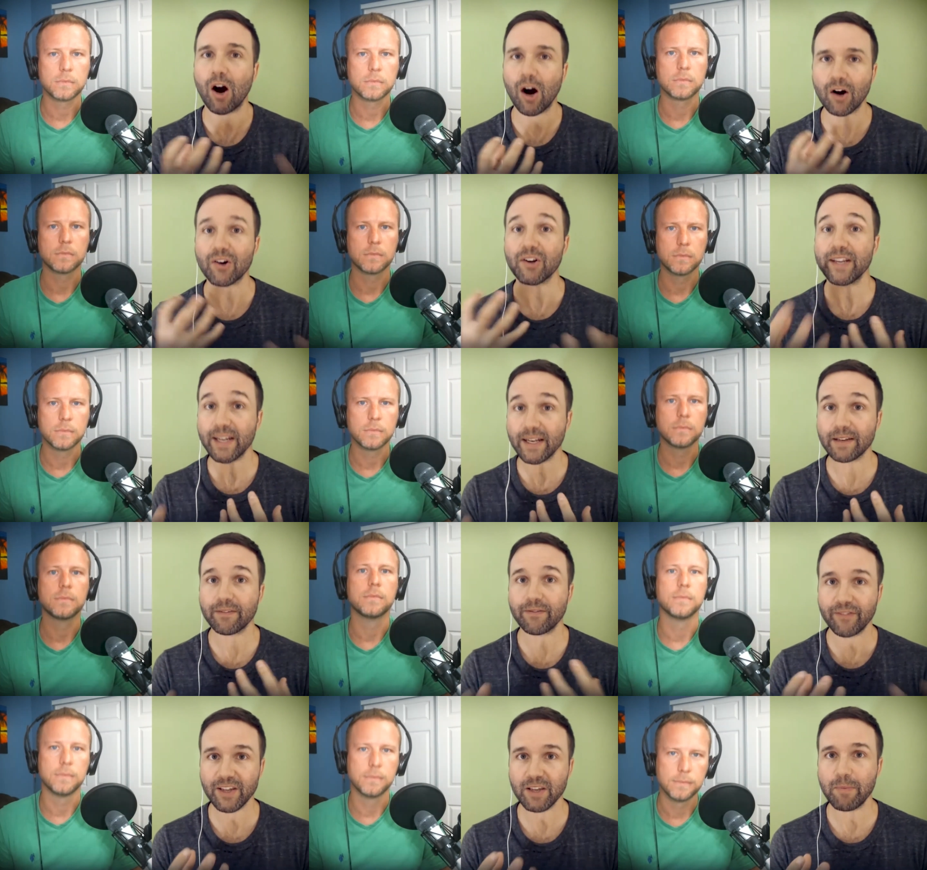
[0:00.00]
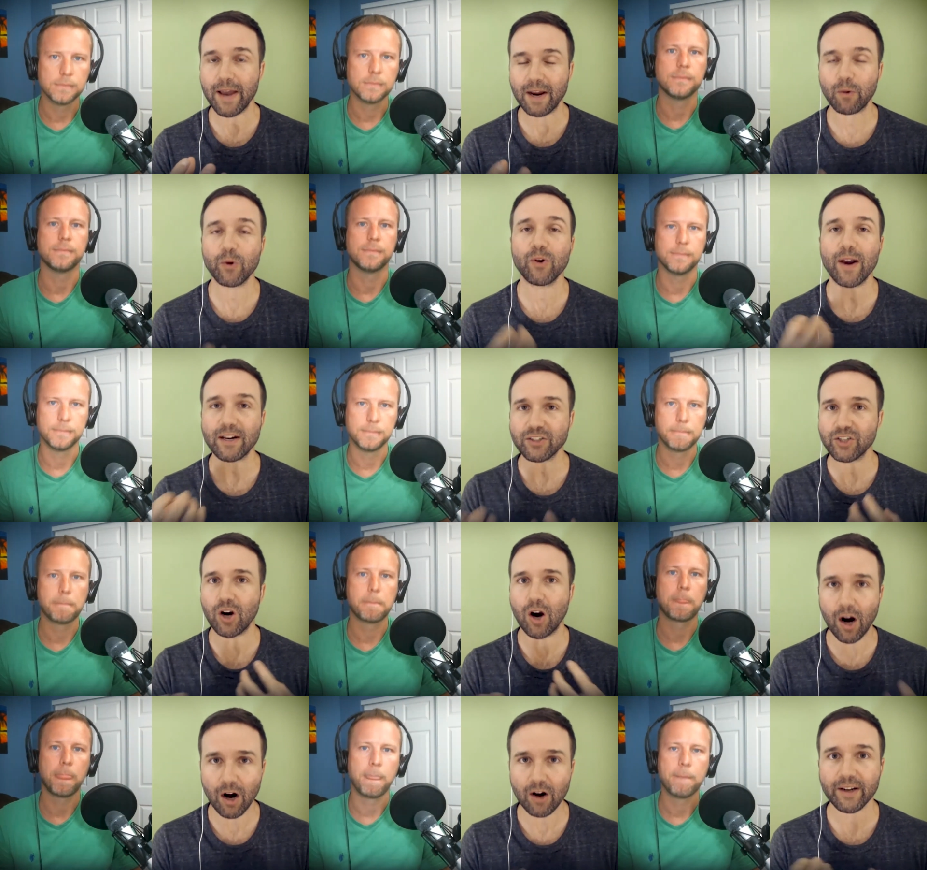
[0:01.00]
Speaker 1: are getting feedback, where you actually
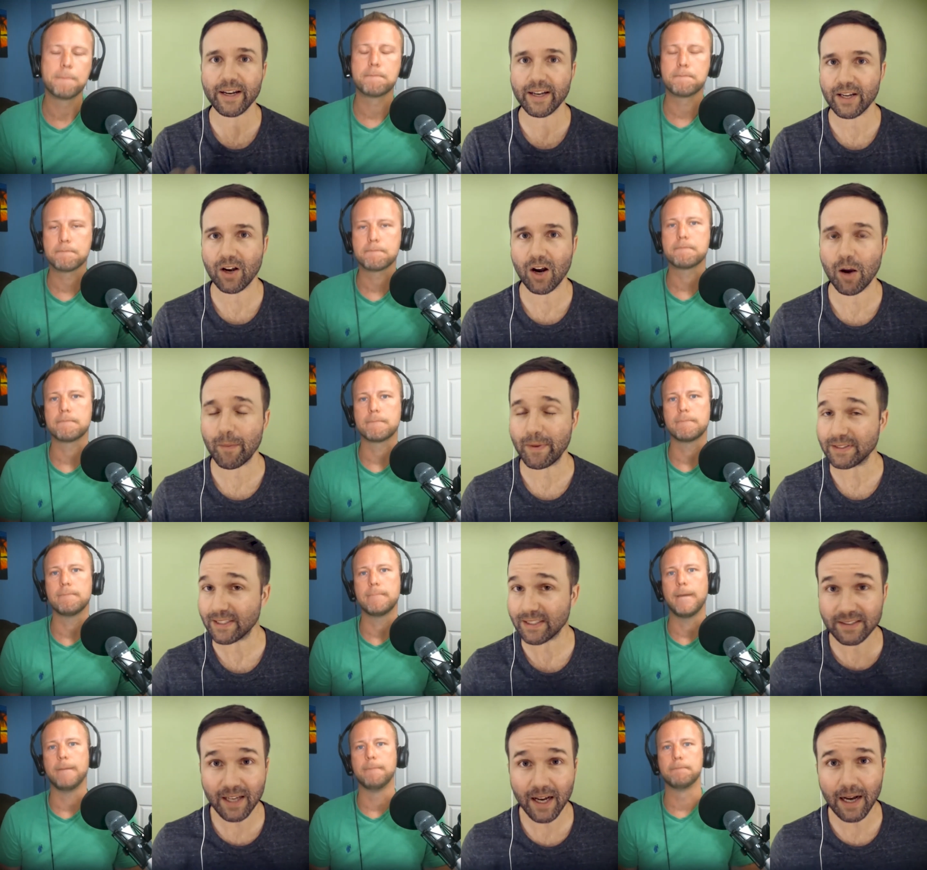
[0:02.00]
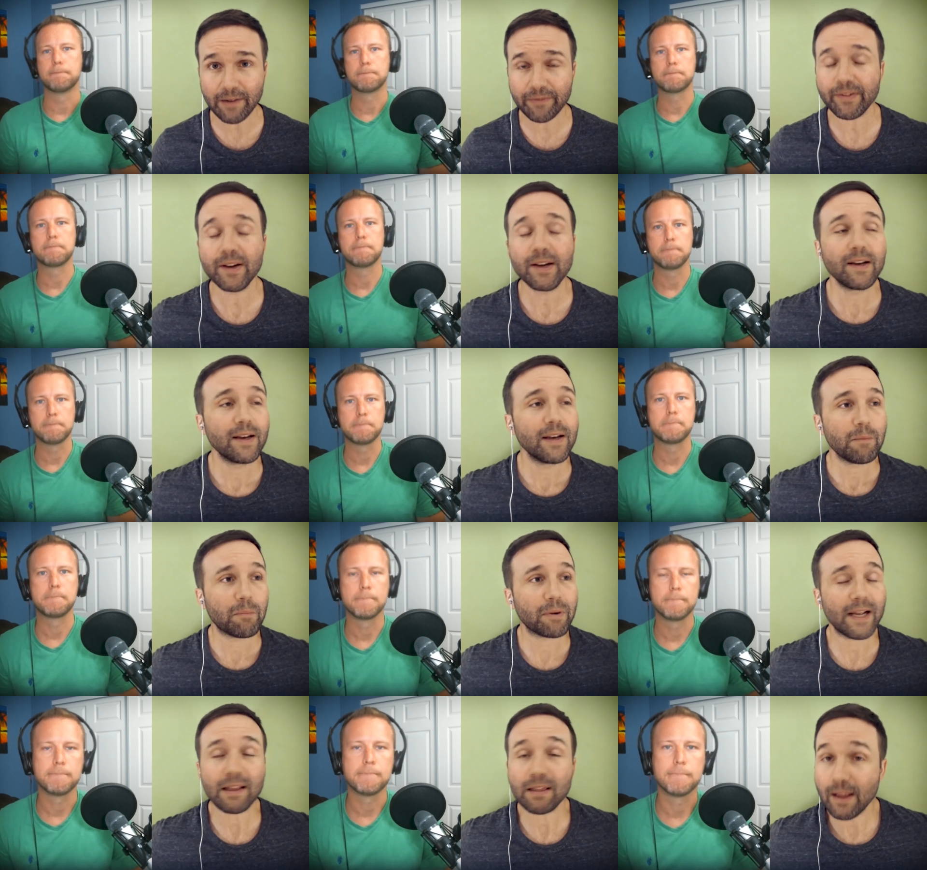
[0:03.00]
are getting comments. It's yeah. tough,
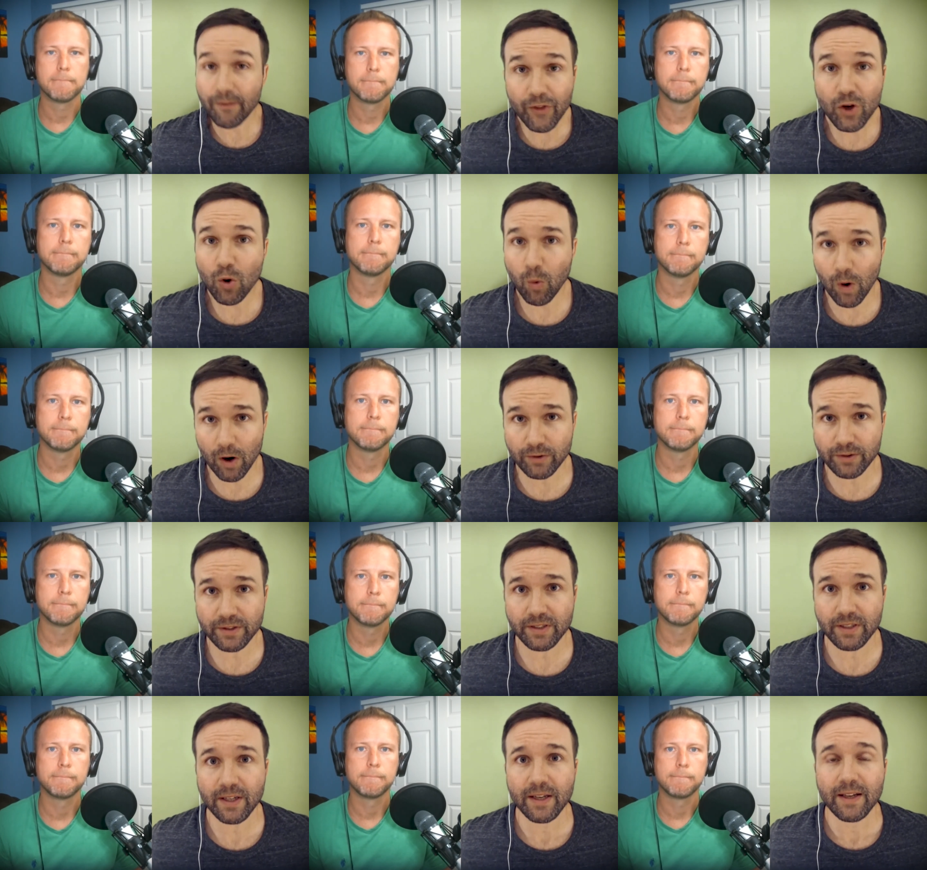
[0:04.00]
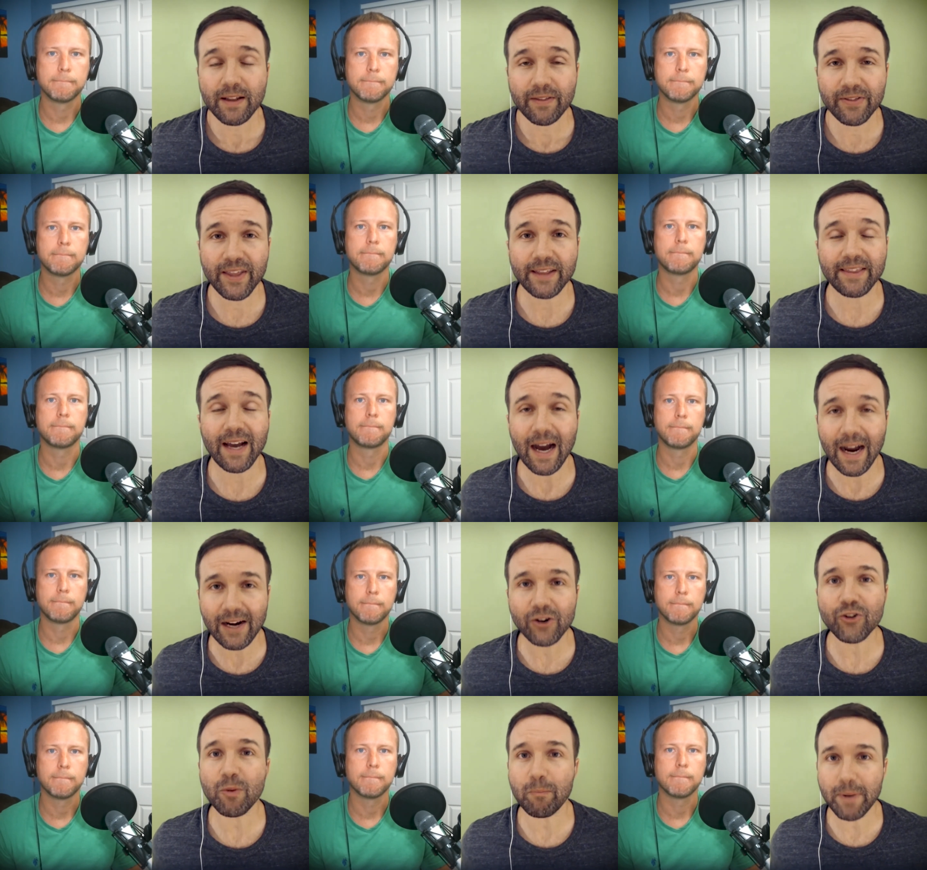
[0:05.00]
but I love the quote that the
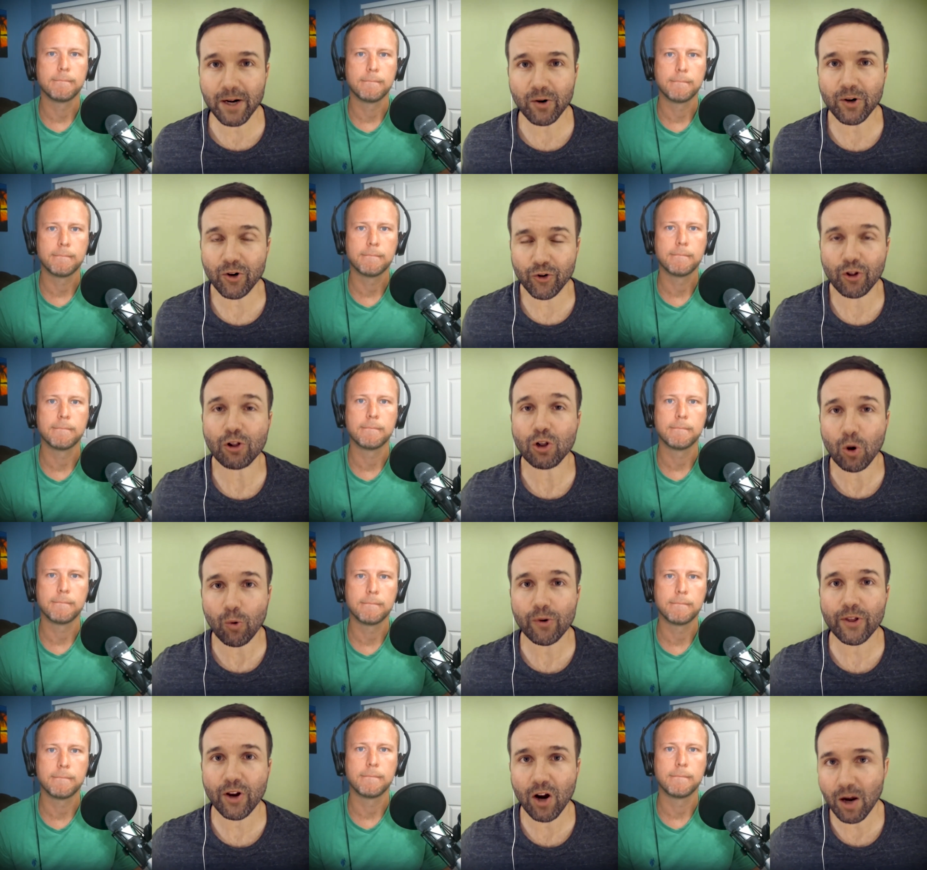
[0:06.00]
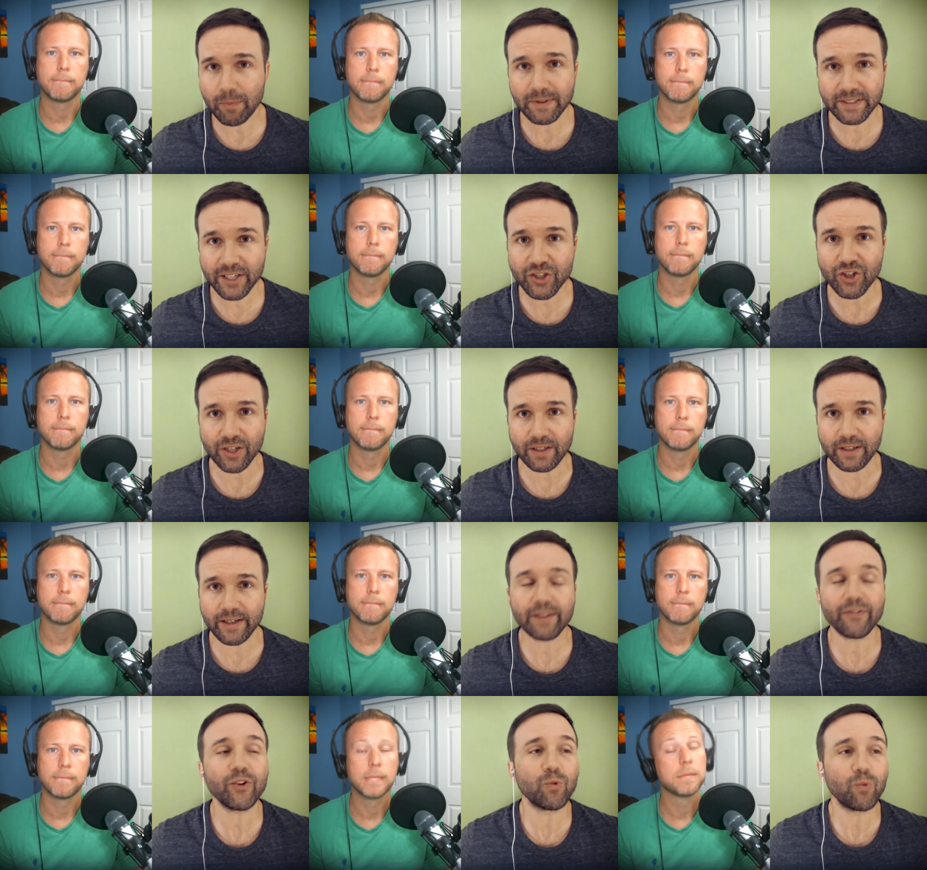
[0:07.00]
higher the barrier, the lower the competition.
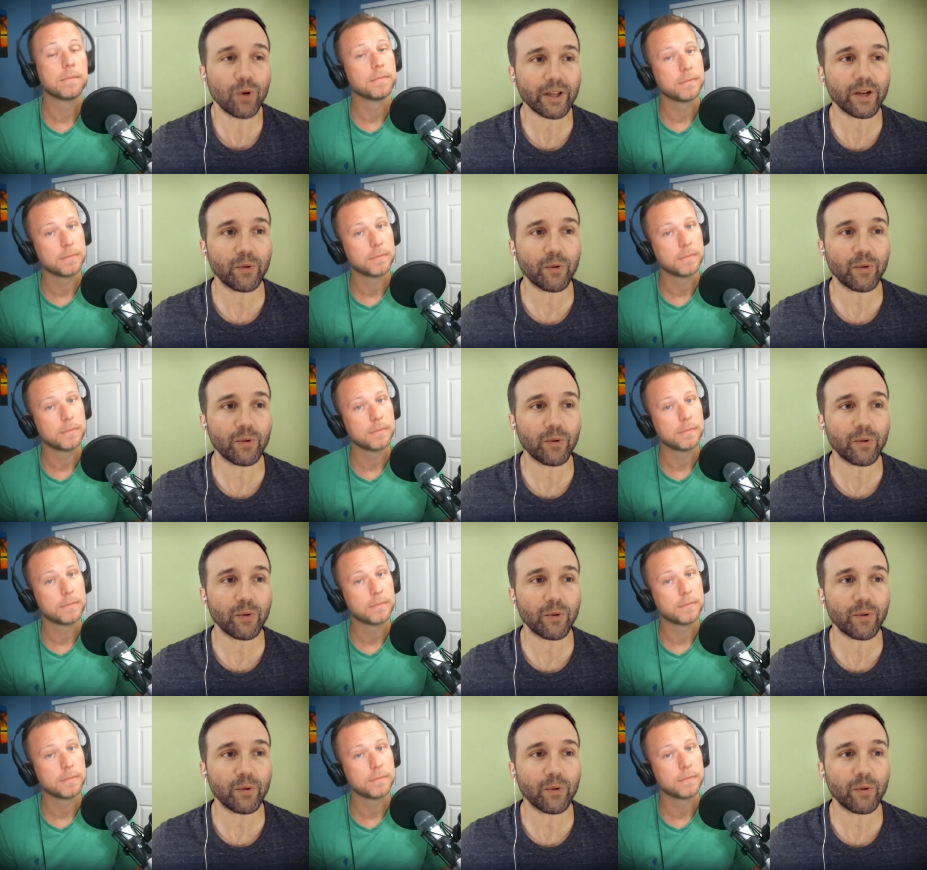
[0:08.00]
And if you really